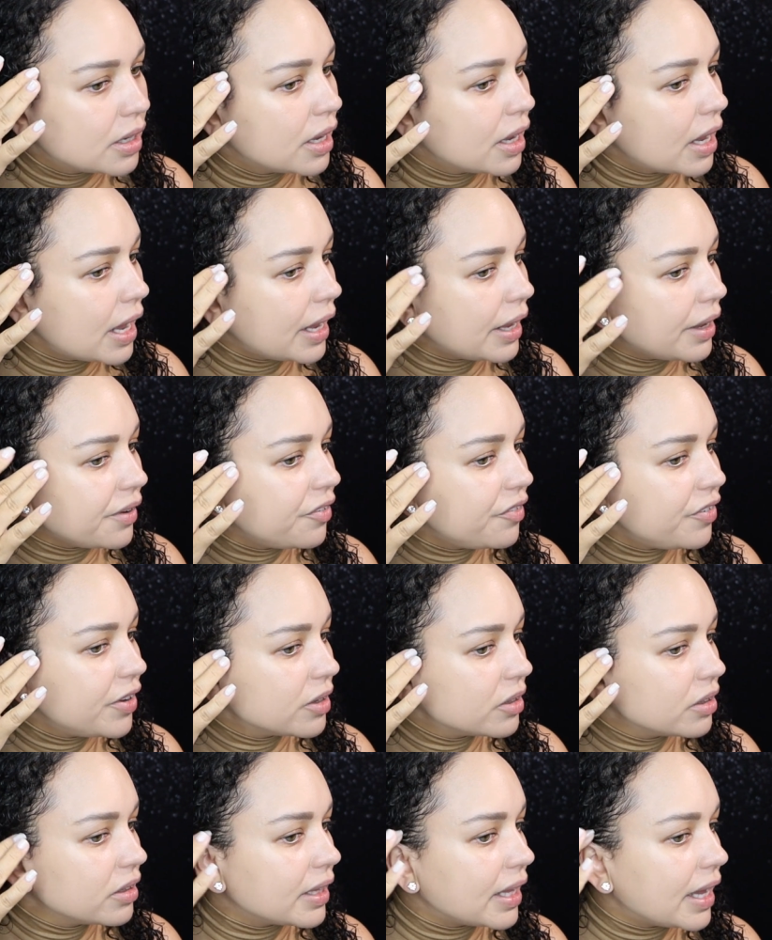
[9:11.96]
I
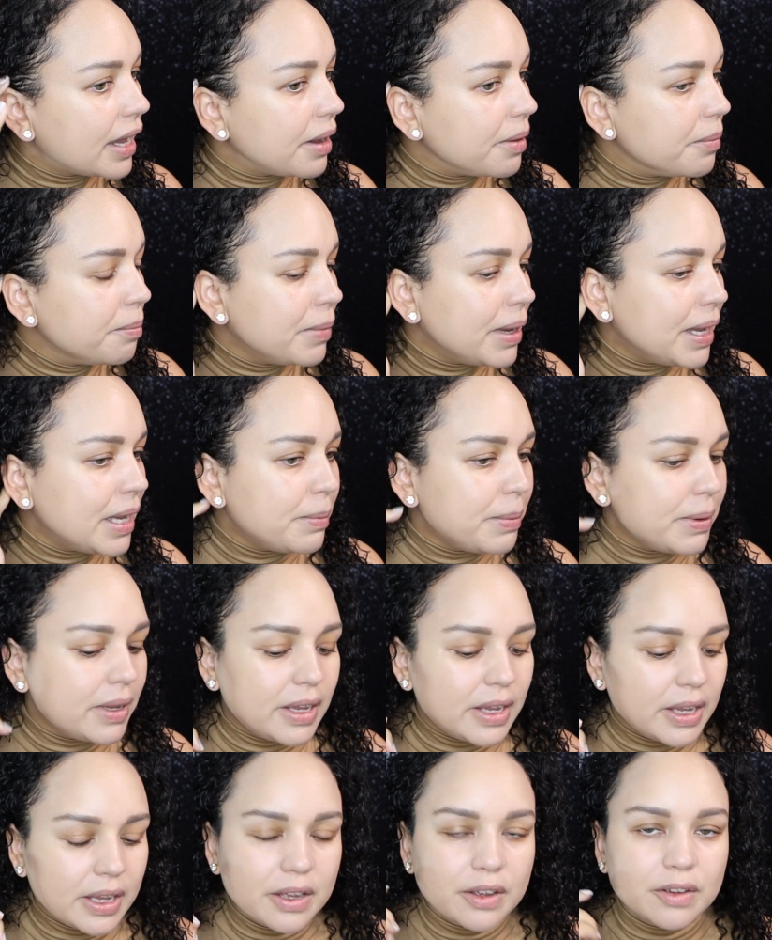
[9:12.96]
feel that
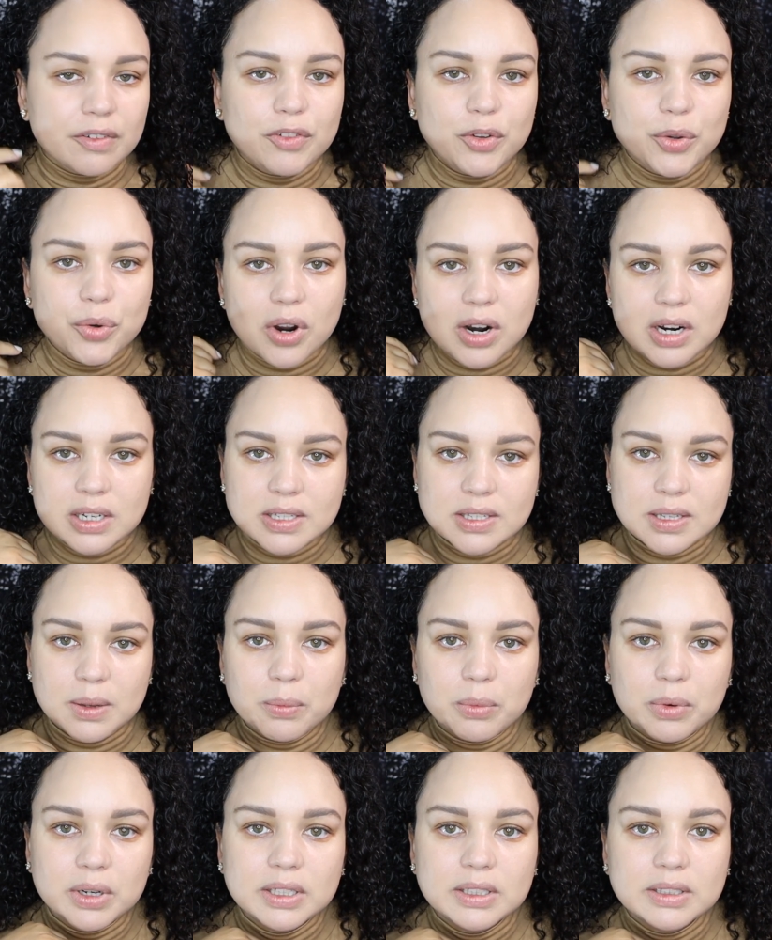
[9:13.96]
maybe if you are
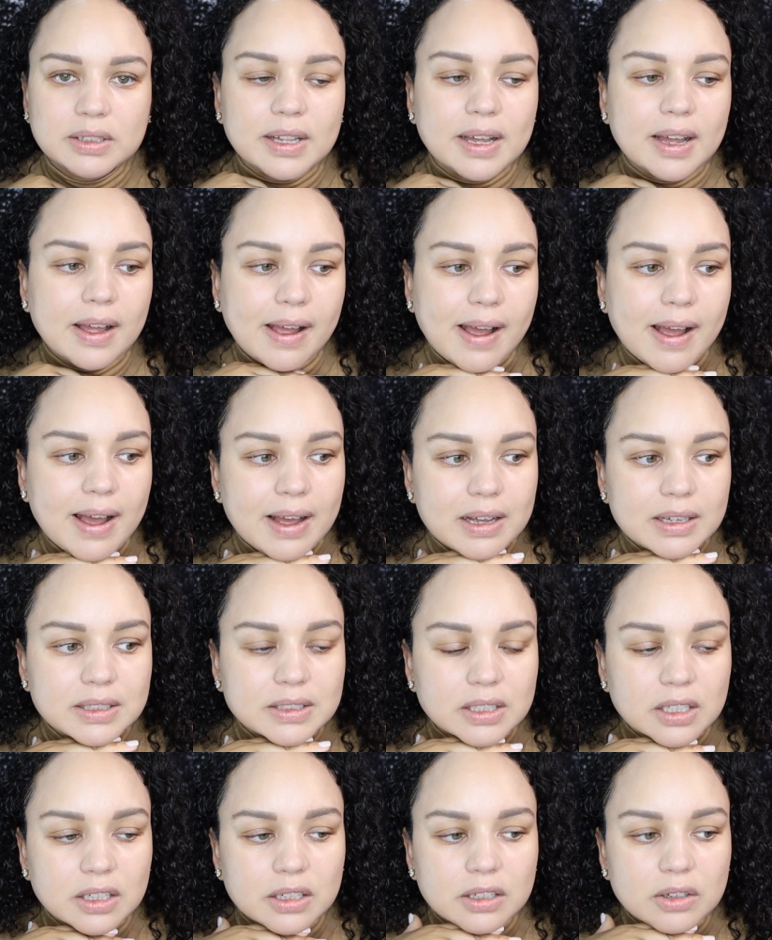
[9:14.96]
someone that
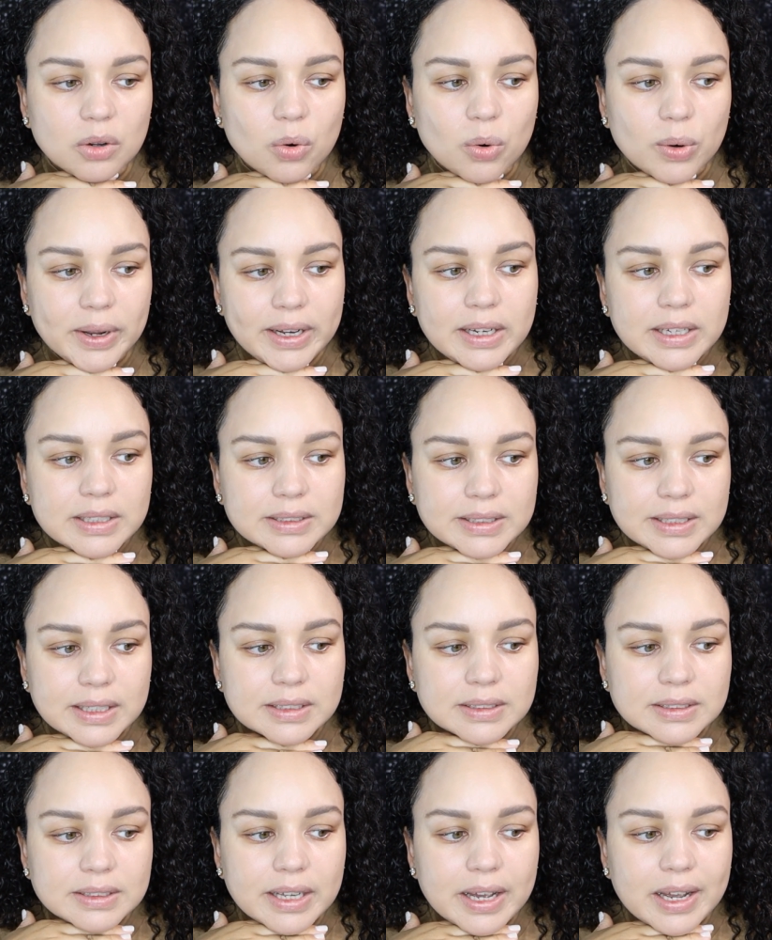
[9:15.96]
has an oily
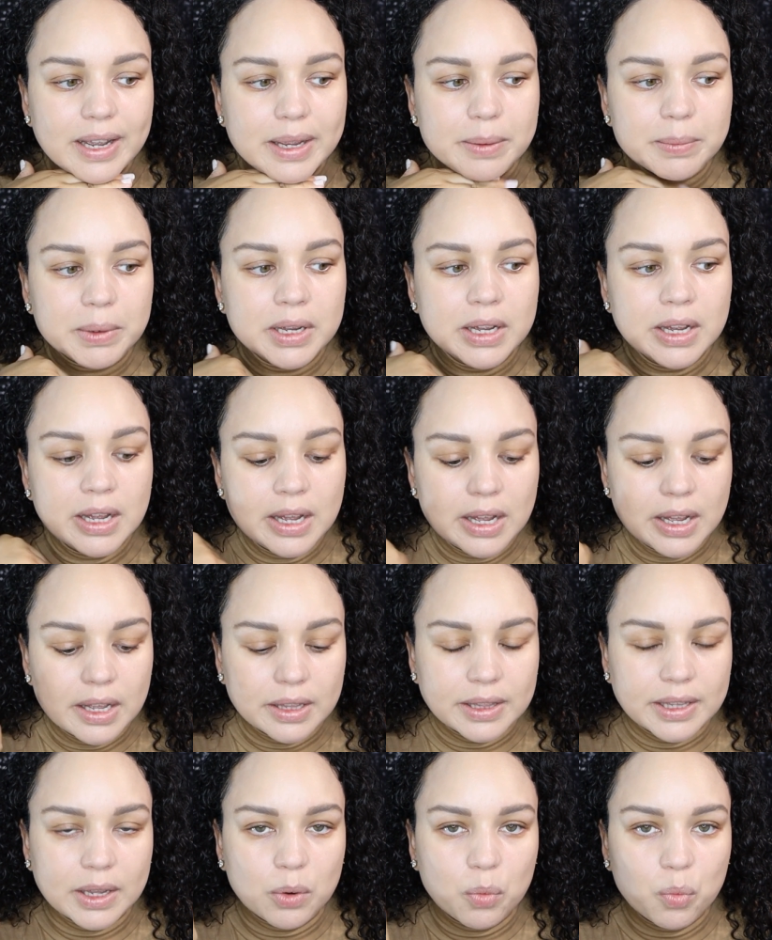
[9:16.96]
skin type
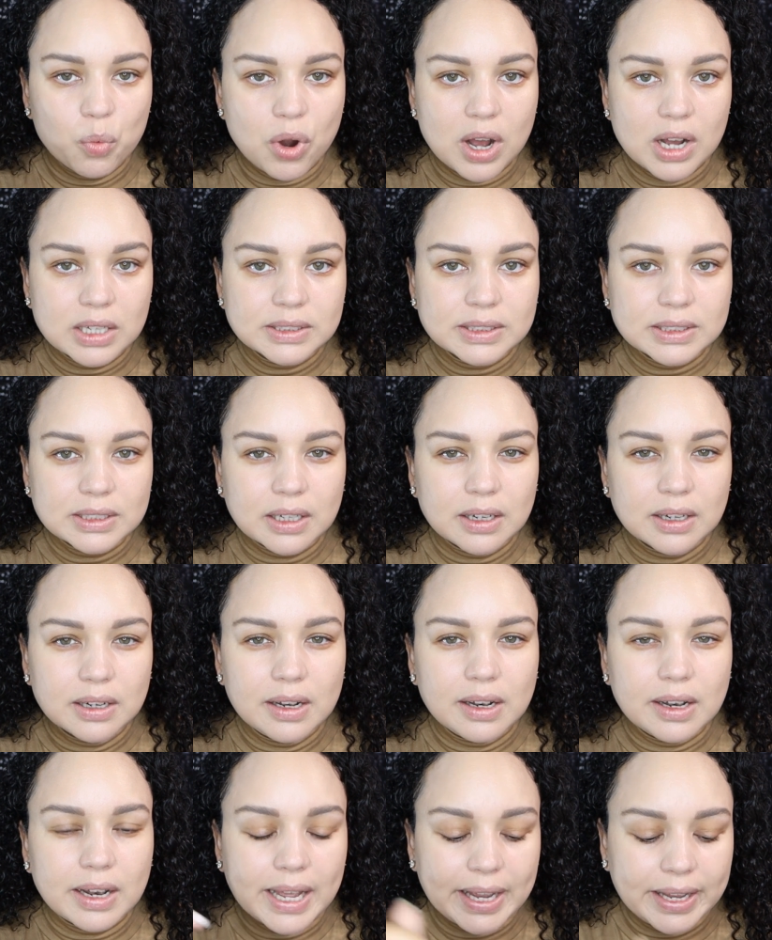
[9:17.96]
that wants a
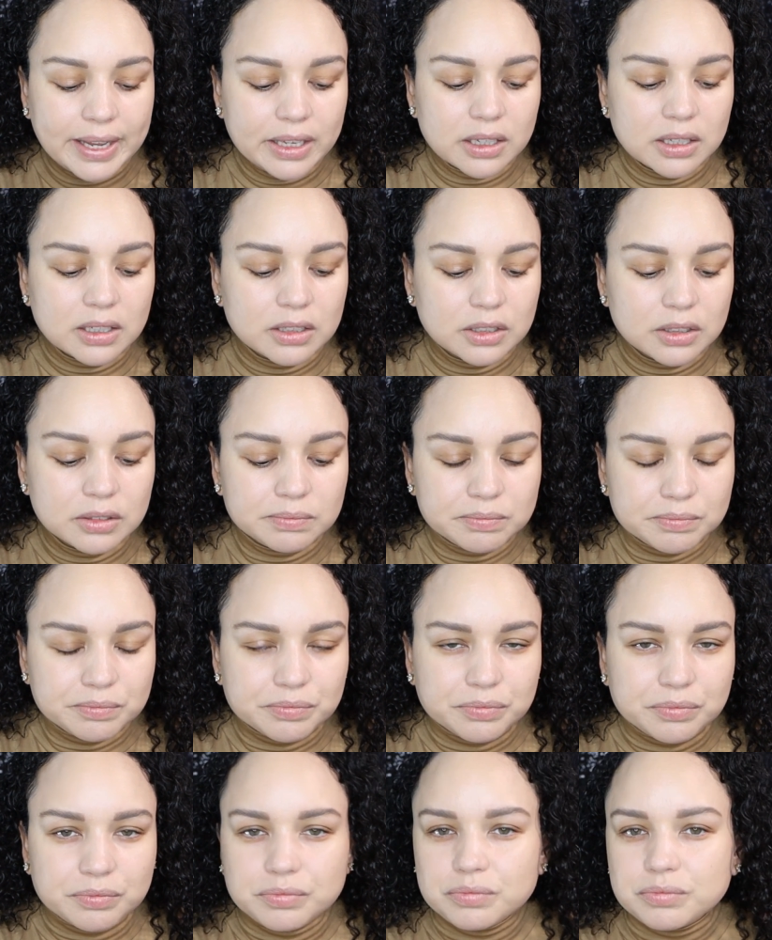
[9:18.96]
light
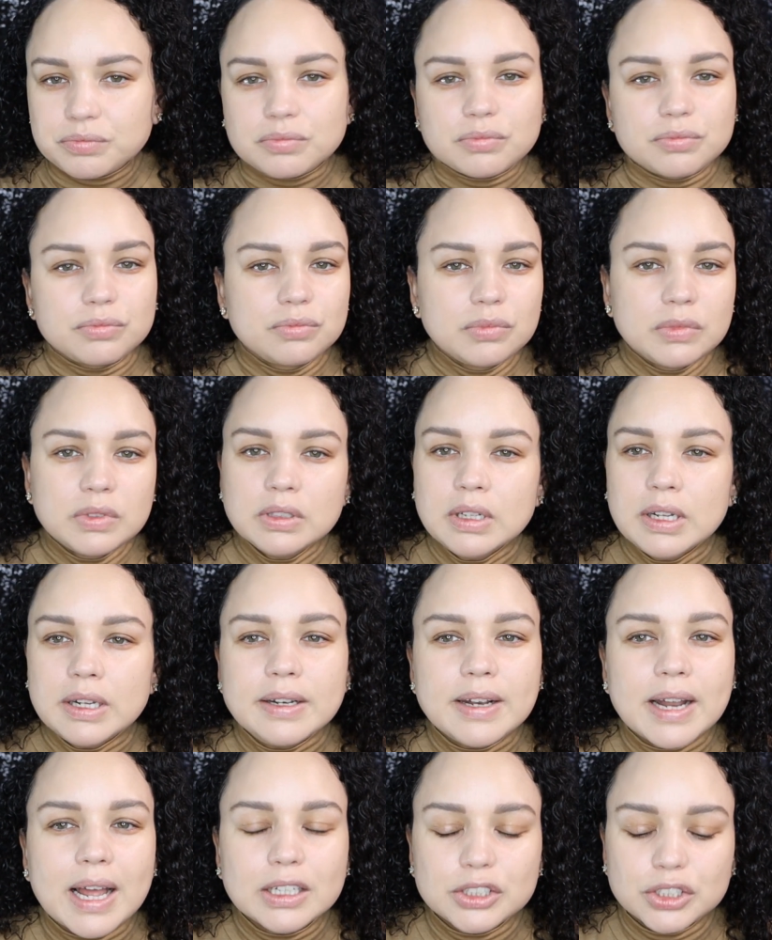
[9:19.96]

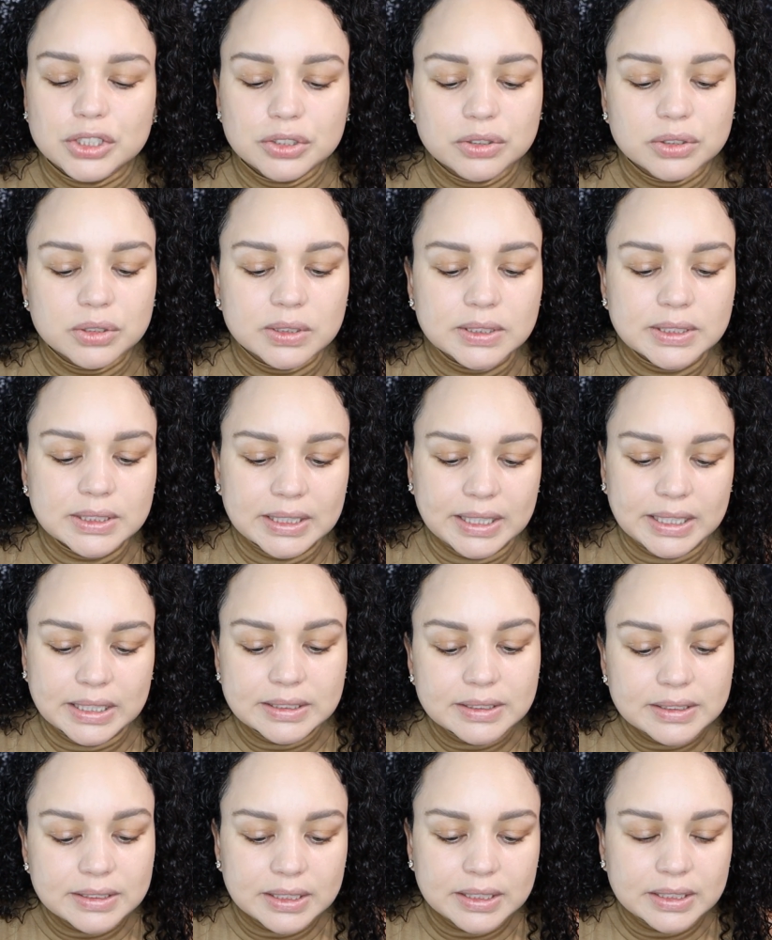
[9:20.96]
natural
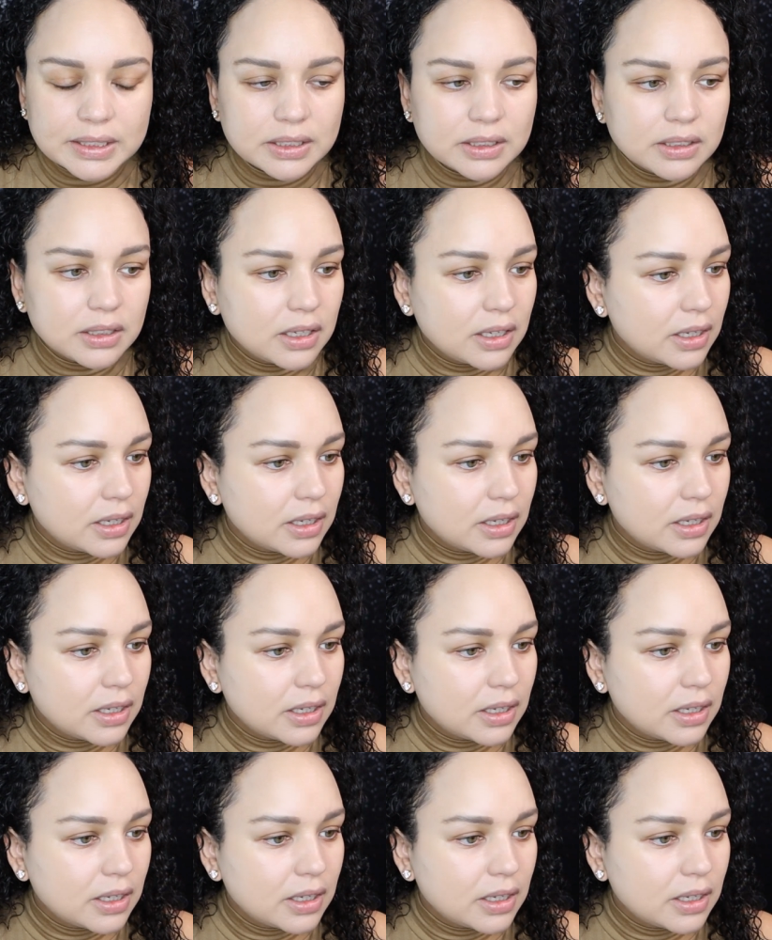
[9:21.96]
skin tint,